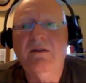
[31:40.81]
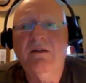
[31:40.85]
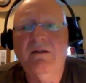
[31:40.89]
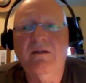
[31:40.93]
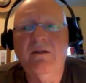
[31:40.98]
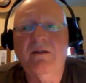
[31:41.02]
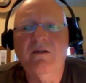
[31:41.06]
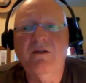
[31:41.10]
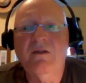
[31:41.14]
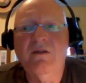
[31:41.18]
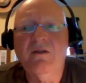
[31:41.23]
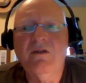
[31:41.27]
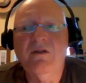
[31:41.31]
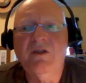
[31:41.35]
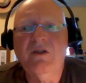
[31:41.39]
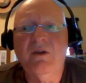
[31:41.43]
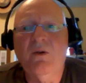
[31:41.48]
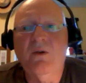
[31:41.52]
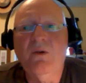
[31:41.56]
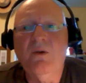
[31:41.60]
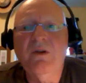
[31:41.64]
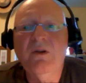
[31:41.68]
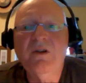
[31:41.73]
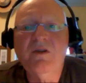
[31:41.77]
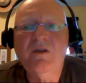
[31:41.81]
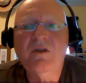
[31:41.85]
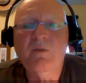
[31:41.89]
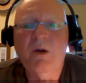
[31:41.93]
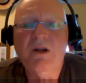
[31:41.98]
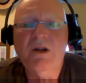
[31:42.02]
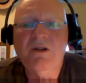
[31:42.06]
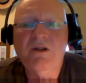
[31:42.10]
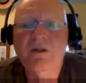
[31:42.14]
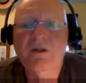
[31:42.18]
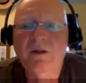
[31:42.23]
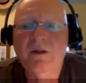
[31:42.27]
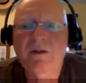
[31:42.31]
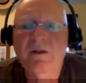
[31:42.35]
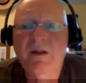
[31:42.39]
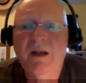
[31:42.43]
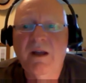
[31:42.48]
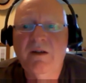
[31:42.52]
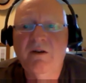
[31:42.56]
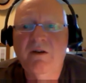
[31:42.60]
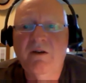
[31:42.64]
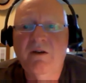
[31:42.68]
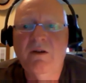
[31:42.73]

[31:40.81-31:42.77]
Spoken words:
there's an old expression that